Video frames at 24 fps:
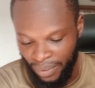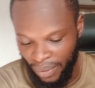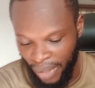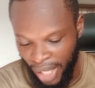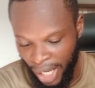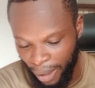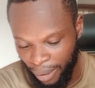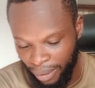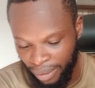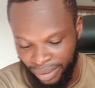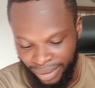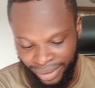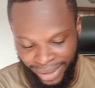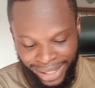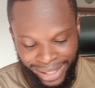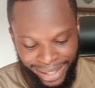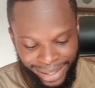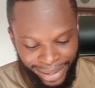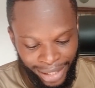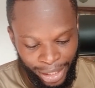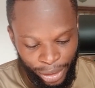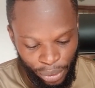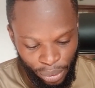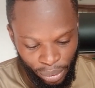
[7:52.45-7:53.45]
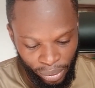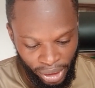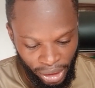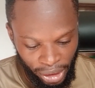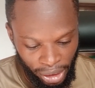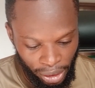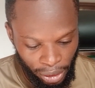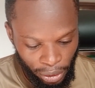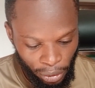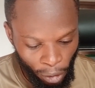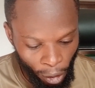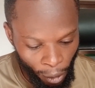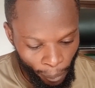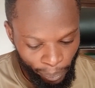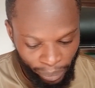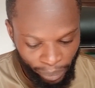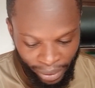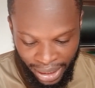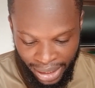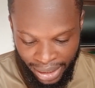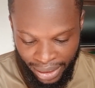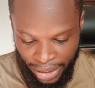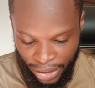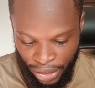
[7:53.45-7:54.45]
Now, this led to the
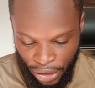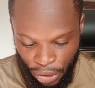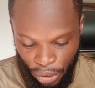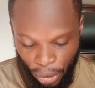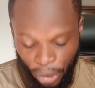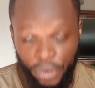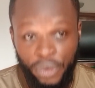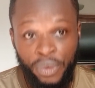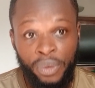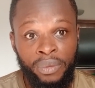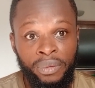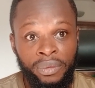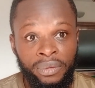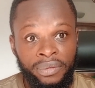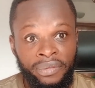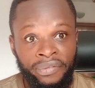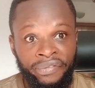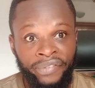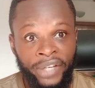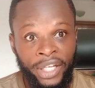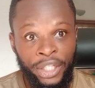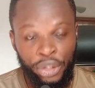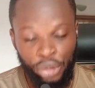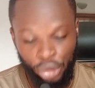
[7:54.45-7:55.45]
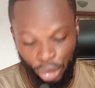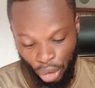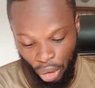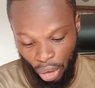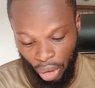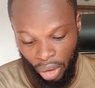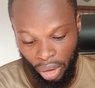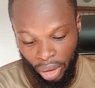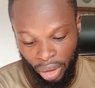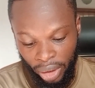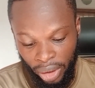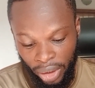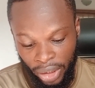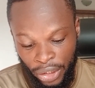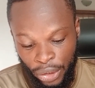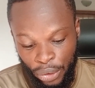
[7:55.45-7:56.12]
company's decision to venture